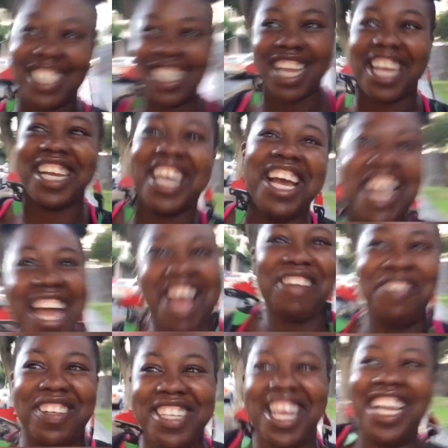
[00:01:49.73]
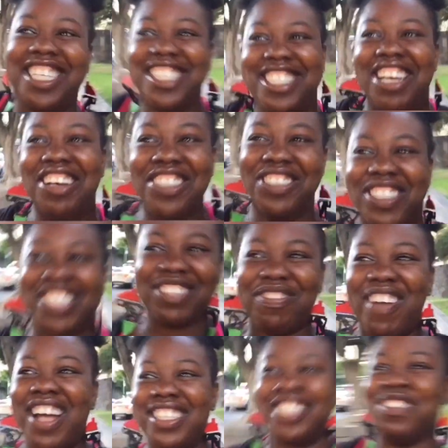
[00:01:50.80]
to I feel so
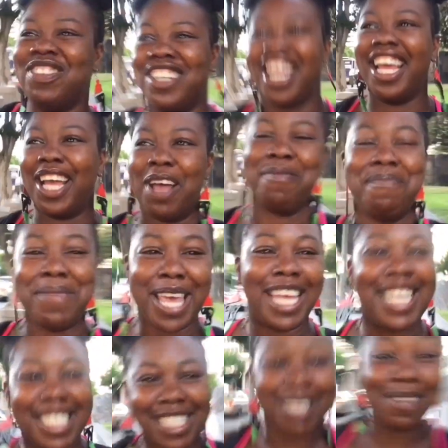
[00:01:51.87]
responsible. I'm picking